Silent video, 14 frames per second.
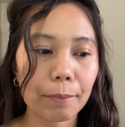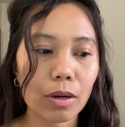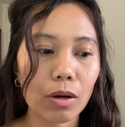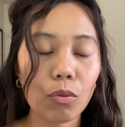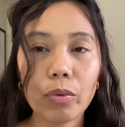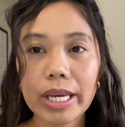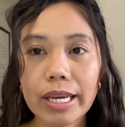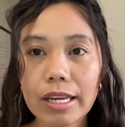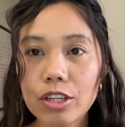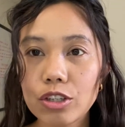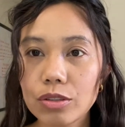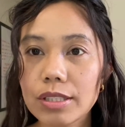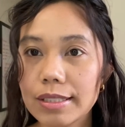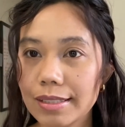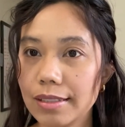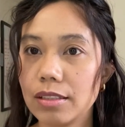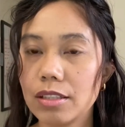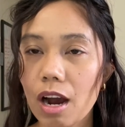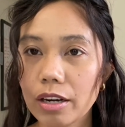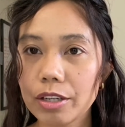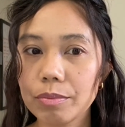we can use these
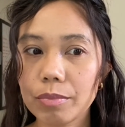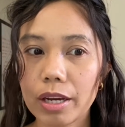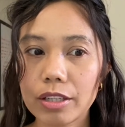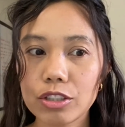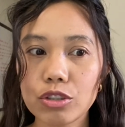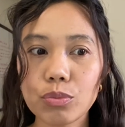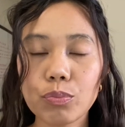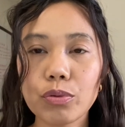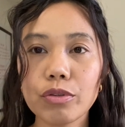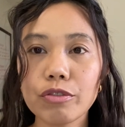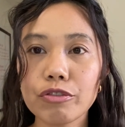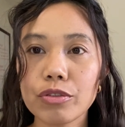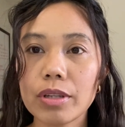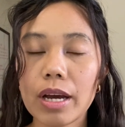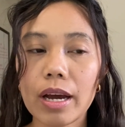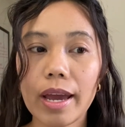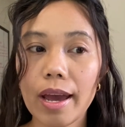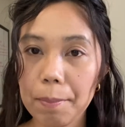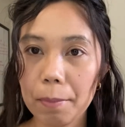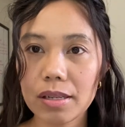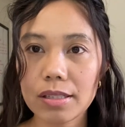documents to prove to the
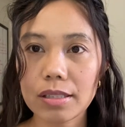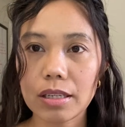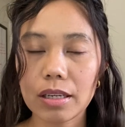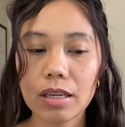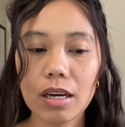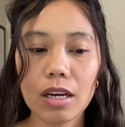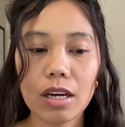embassy,